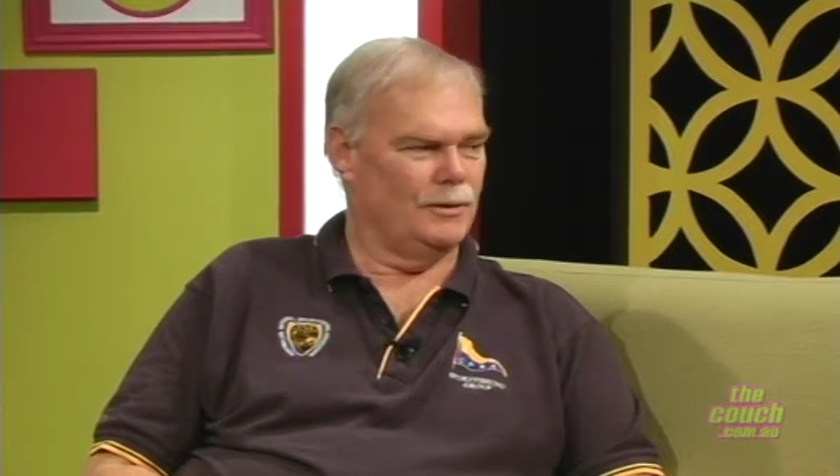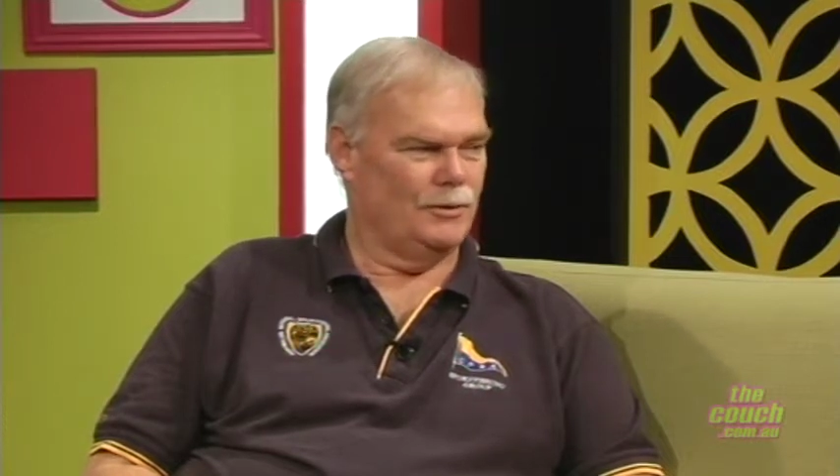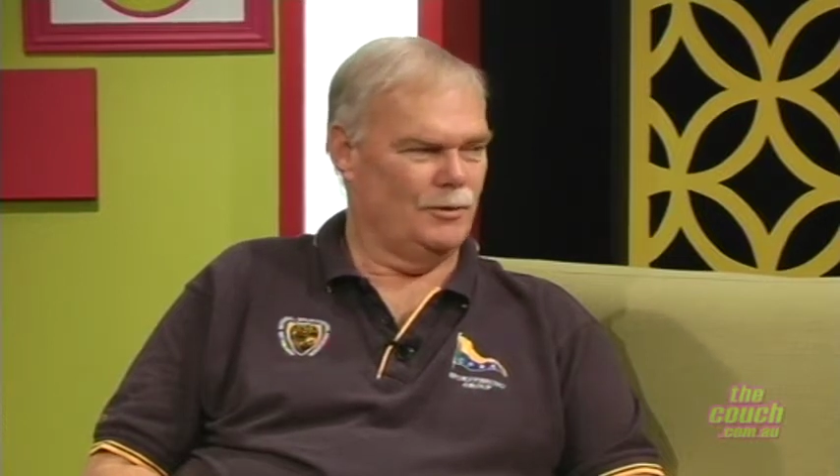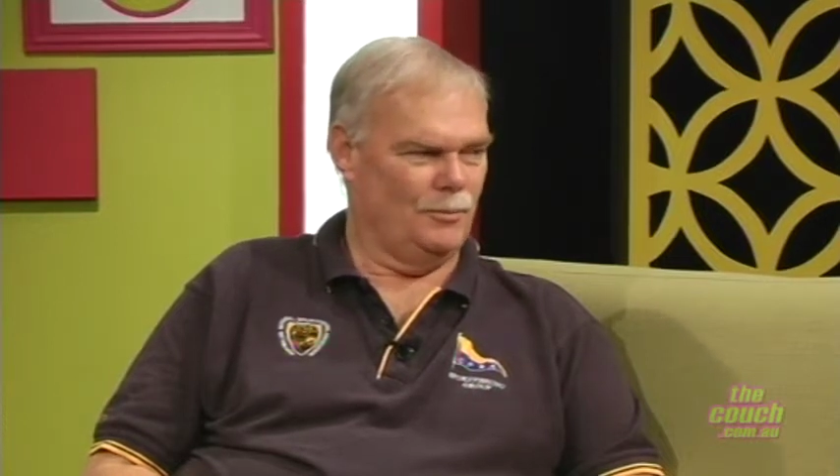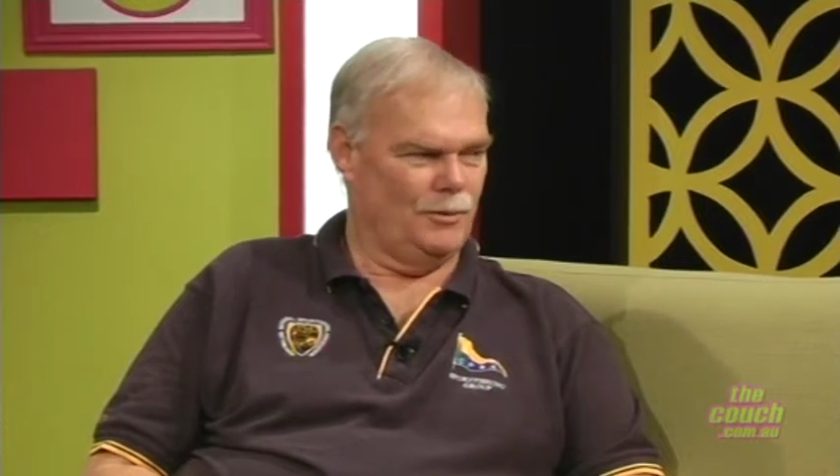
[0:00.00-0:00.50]

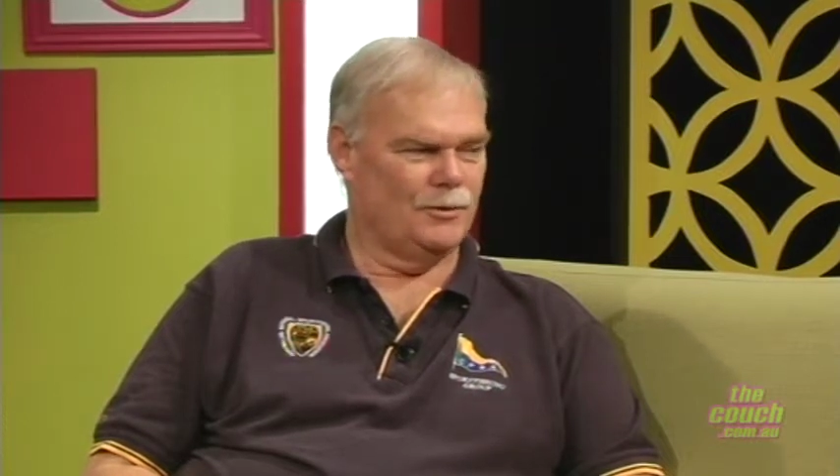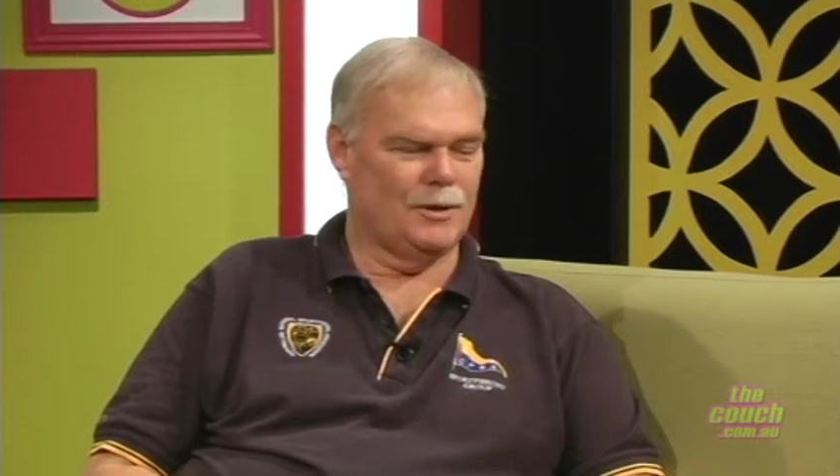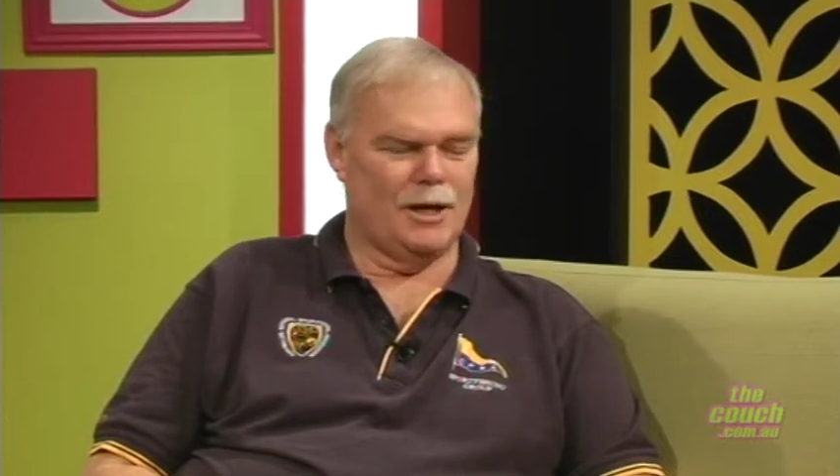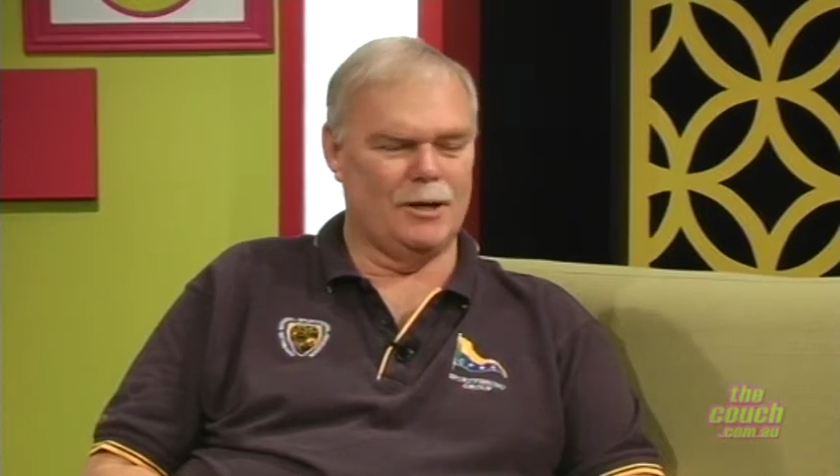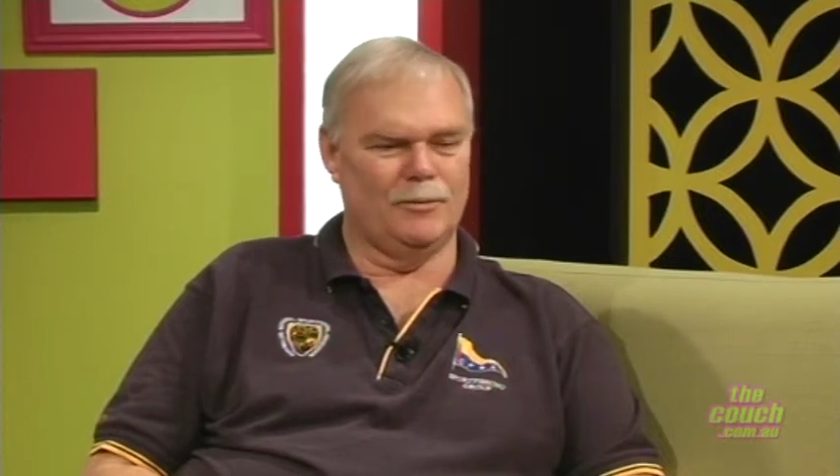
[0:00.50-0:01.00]
adopted
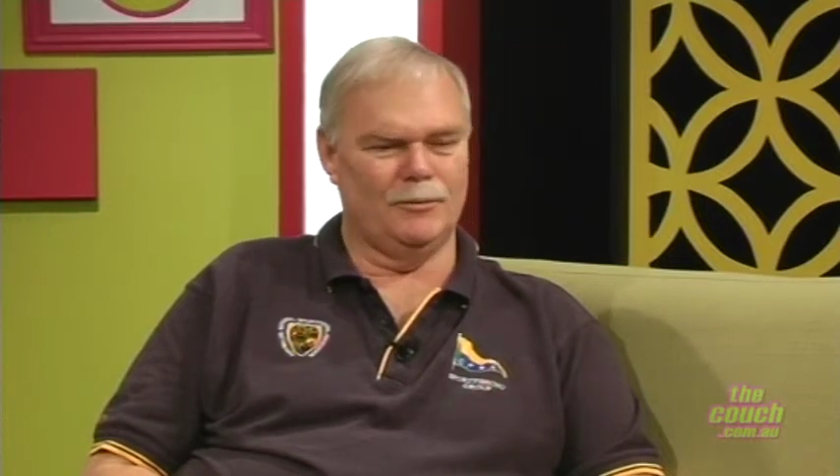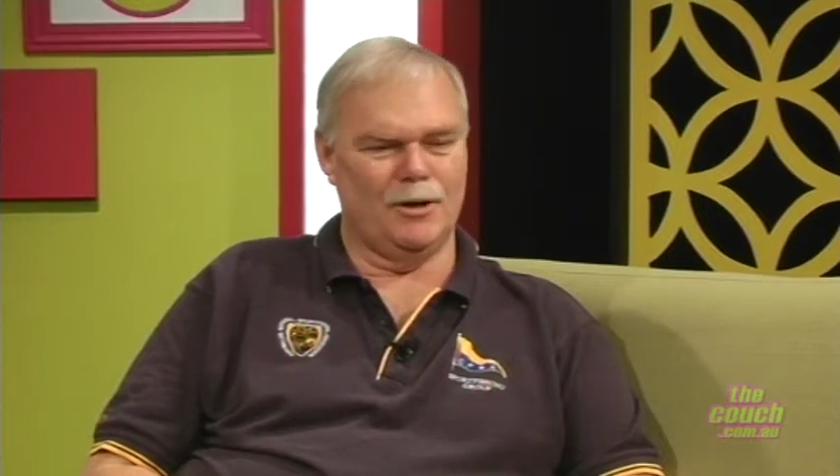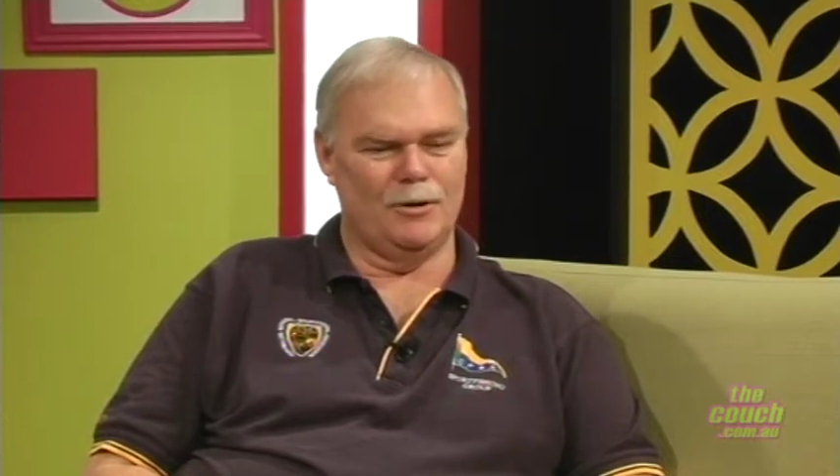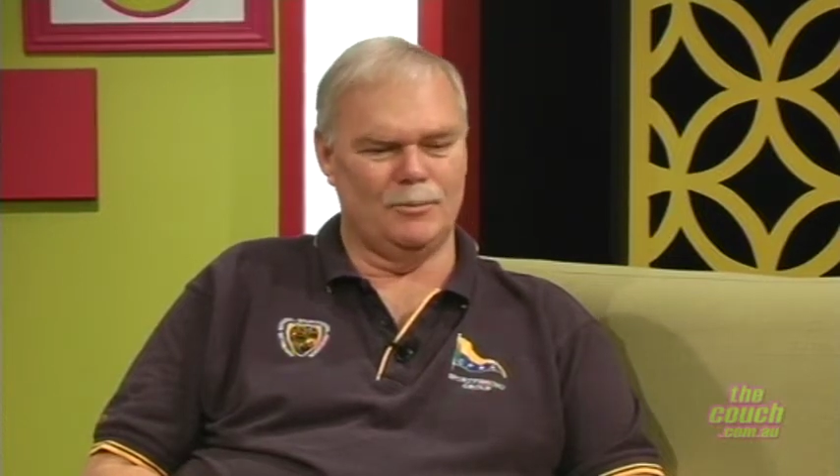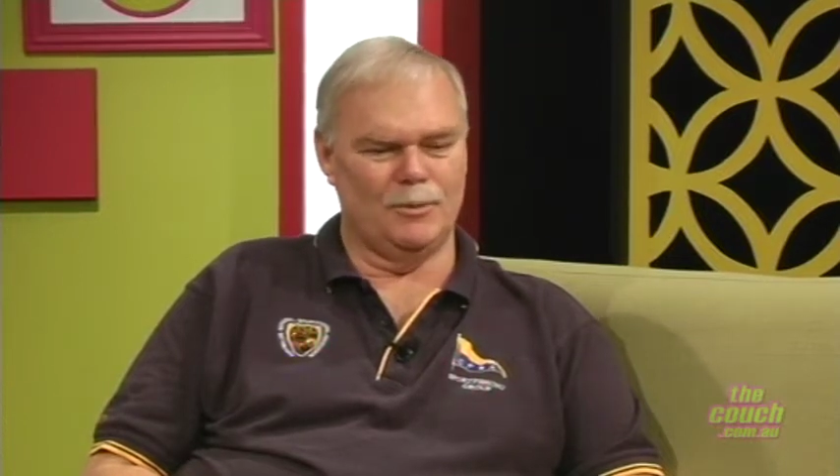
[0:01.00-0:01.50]
the name of
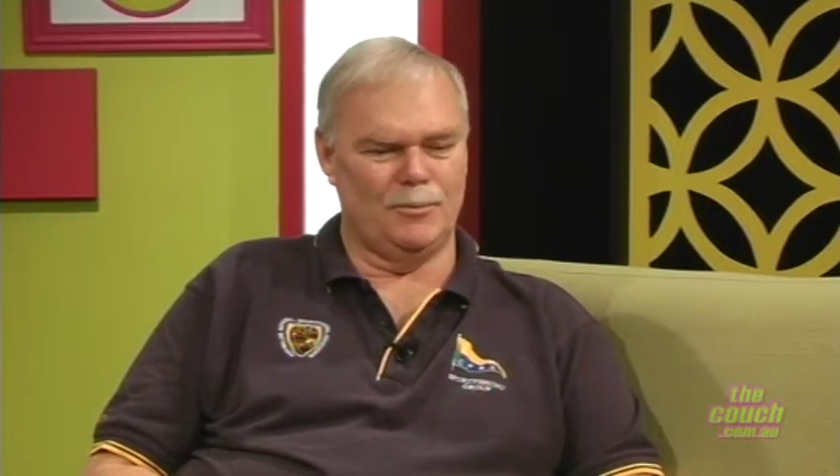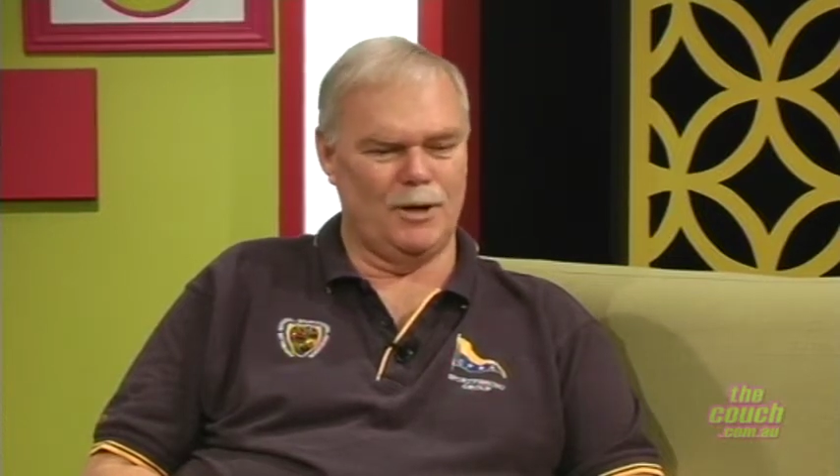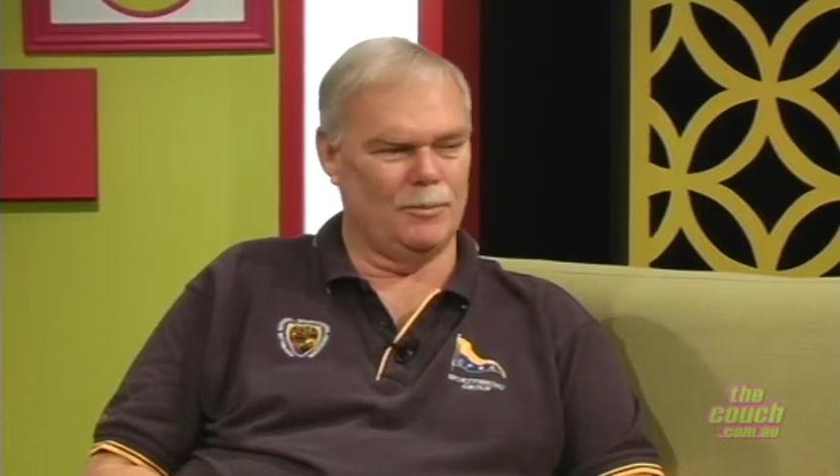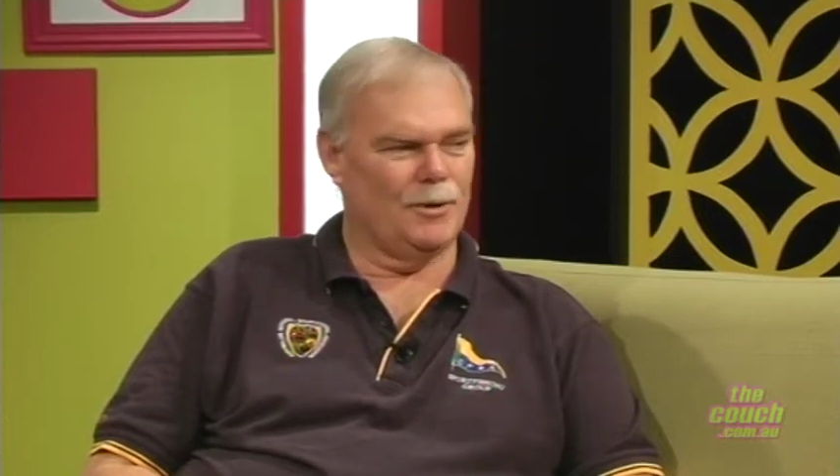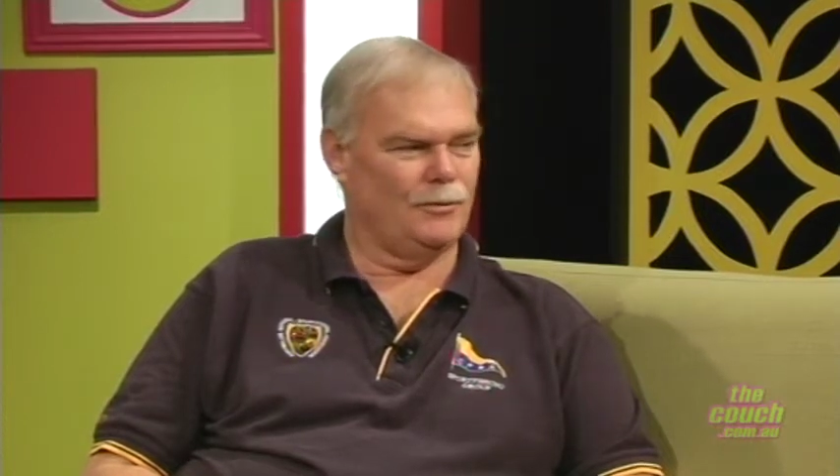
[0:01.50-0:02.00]
Cockburn
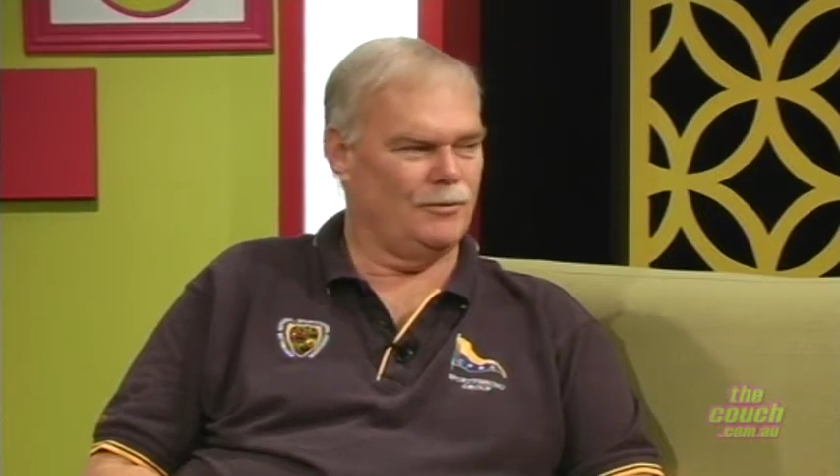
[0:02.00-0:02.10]
Power Boats